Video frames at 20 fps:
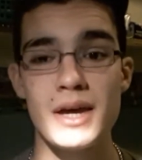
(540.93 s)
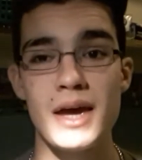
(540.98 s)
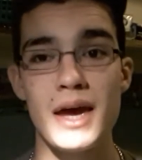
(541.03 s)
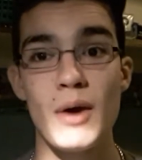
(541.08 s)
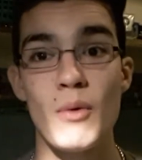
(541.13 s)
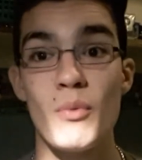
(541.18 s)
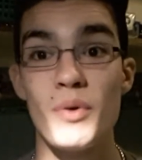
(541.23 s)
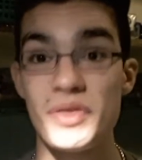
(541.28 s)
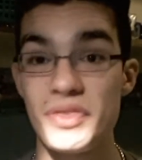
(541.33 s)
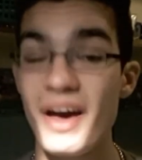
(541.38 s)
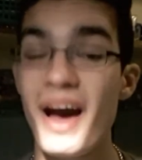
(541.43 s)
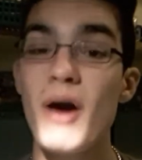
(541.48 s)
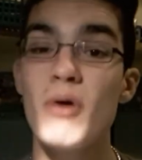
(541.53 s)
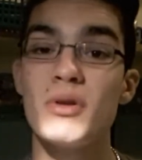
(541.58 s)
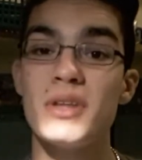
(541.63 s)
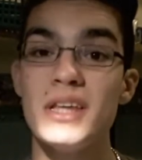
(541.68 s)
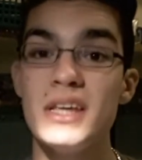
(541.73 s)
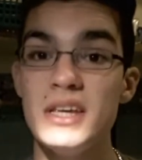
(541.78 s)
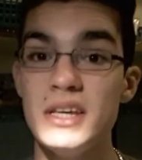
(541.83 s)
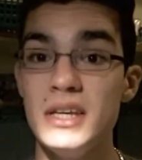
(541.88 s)
and without
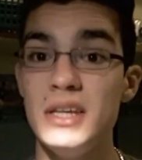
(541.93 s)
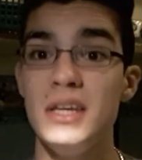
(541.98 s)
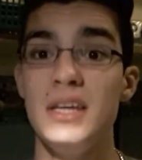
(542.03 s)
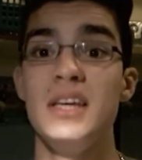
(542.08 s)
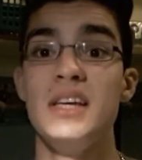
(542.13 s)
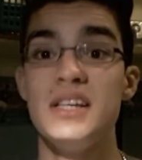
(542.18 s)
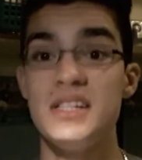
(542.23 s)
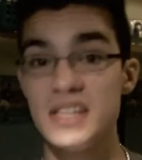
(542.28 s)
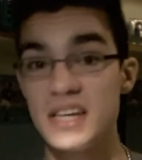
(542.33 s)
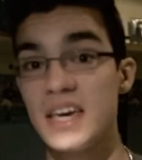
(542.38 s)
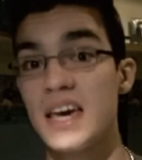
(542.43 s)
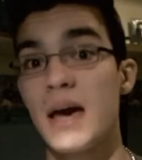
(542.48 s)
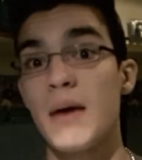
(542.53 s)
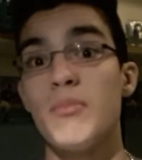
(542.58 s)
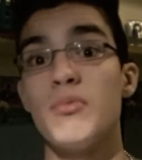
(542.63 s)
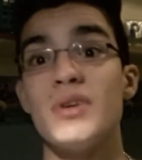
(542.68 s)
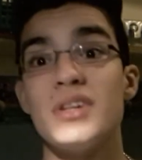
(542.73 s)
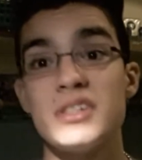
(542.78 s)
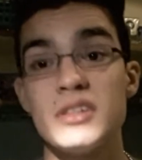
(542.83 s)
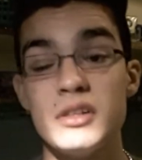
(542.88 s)
the EasyCap
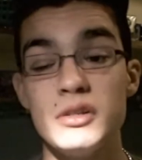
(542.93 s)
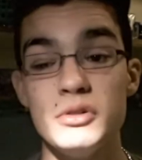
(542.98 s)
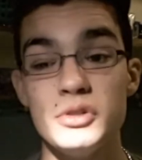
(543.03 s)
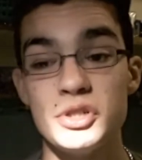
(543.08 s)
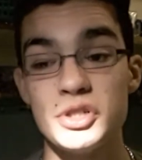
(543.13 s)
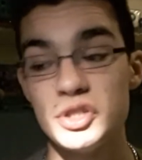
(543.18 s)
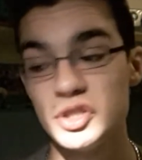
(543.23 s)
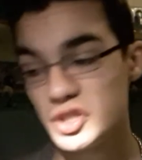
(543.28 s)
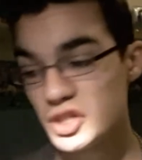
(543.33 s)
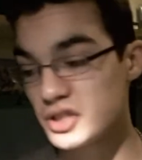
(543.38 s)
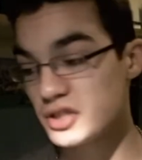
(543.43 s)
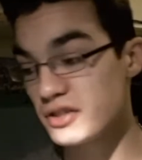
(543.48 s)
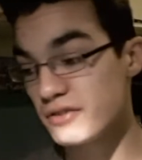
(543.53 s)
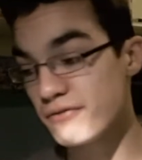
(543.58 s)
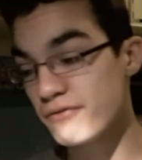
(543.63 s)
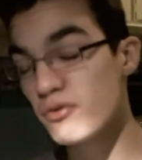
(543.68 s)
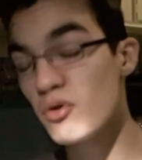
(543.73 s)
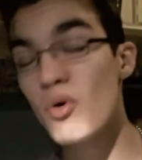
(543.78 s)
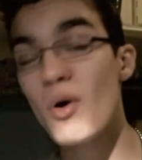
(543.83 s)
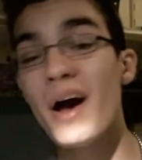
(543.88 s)
resolution, just the
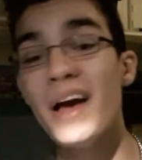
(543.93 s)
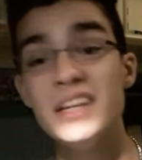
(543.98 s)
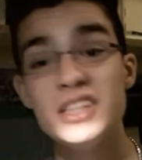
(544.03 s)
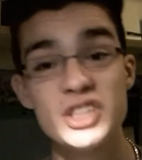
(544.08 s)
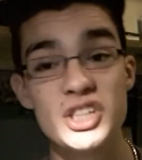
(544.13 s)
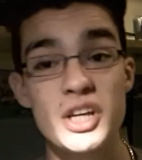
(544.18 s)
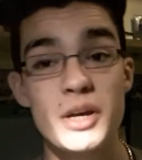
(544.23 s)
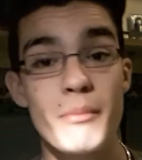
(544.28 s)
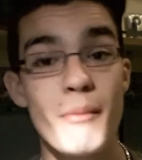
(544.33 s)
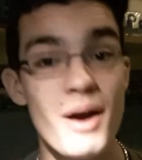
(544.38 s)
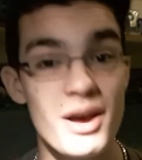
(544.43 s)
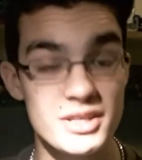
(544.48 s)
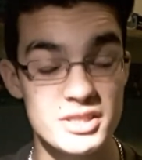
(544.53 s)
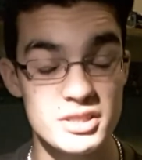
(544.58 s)
full HDMI